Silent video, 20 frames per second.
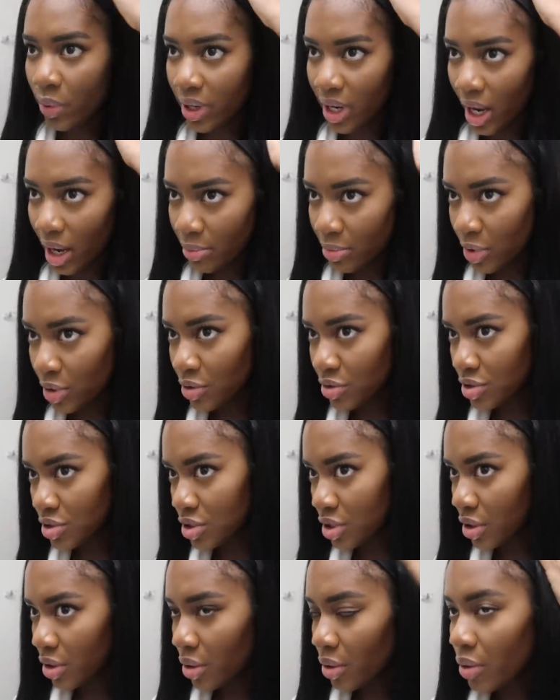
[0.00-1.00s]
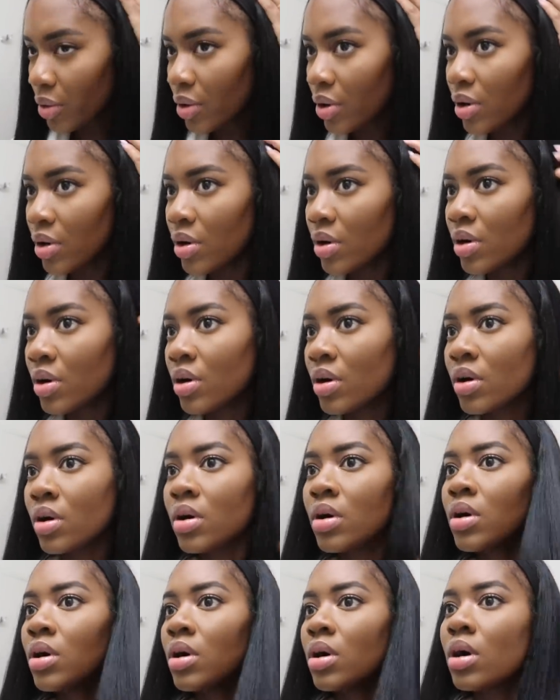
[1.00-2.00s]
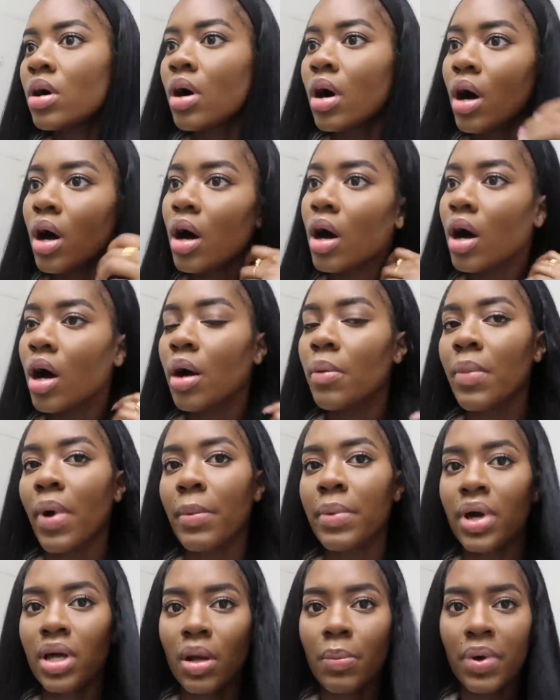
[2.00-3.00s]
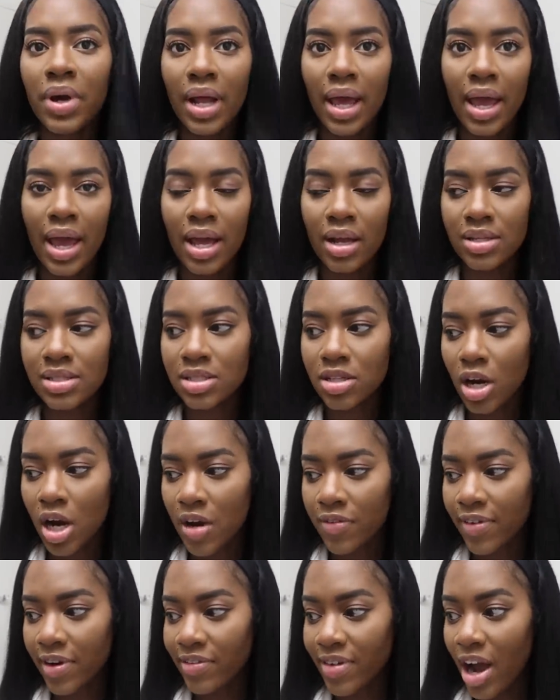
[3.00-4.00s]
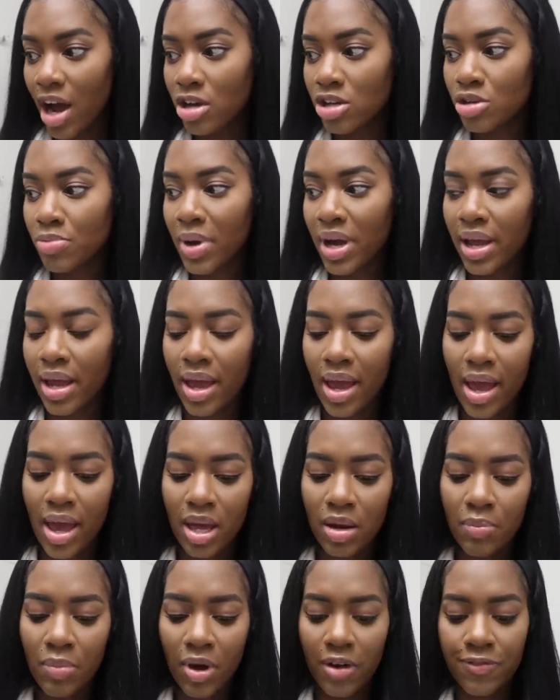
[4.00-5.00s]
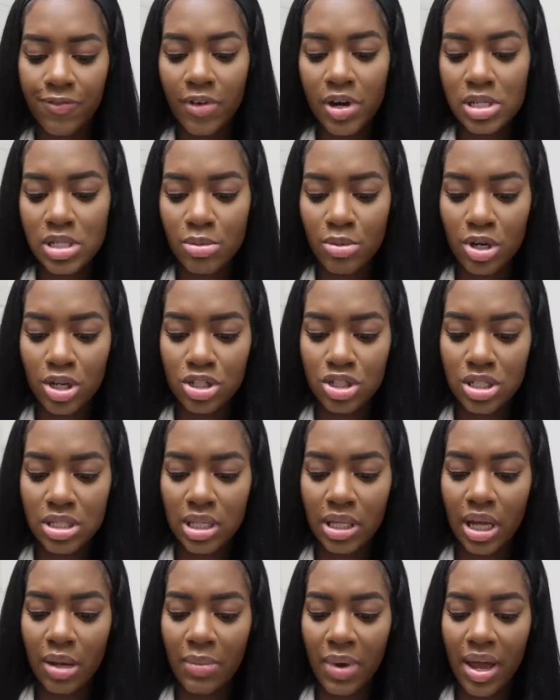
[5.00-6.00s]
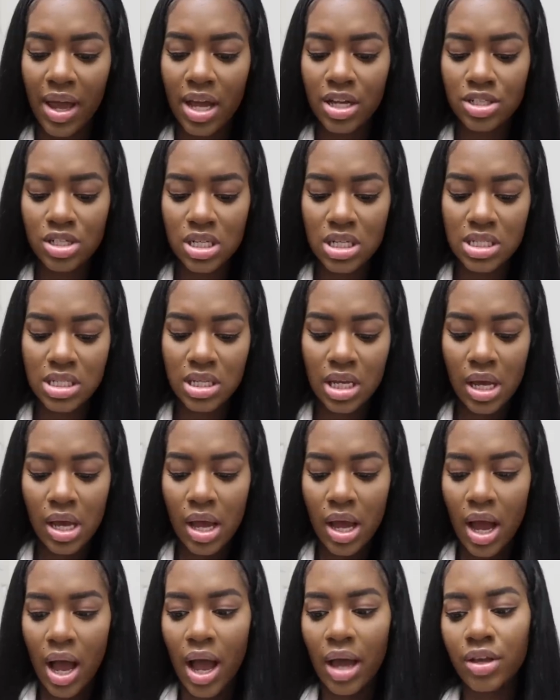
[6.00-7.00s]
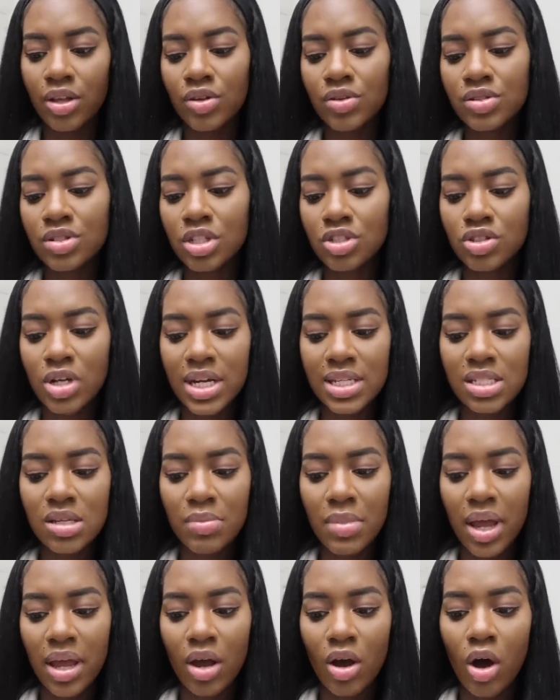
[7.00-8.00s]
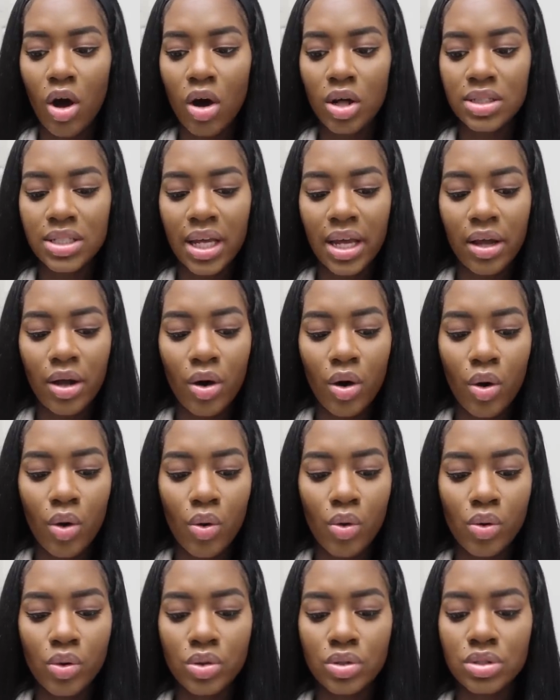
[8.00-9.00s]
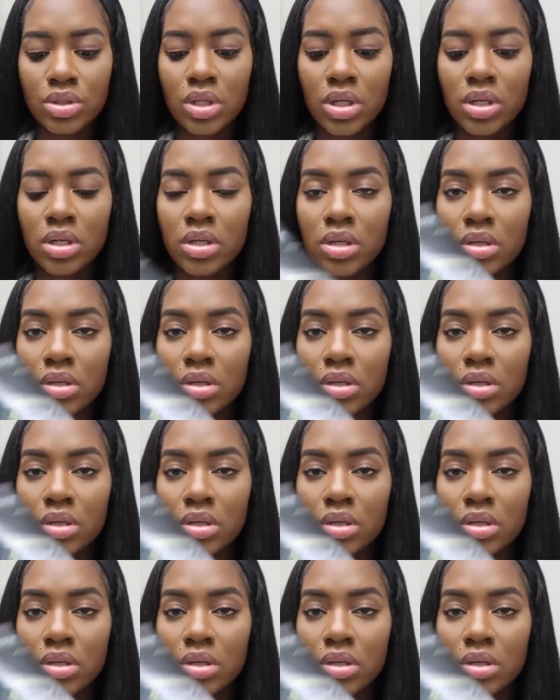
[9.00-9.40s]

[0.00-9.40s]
what I'm used to. I'm gonna put a head scarf around my head, but first I'm gonna just lay my edges. I use the Tresemme All Day Hold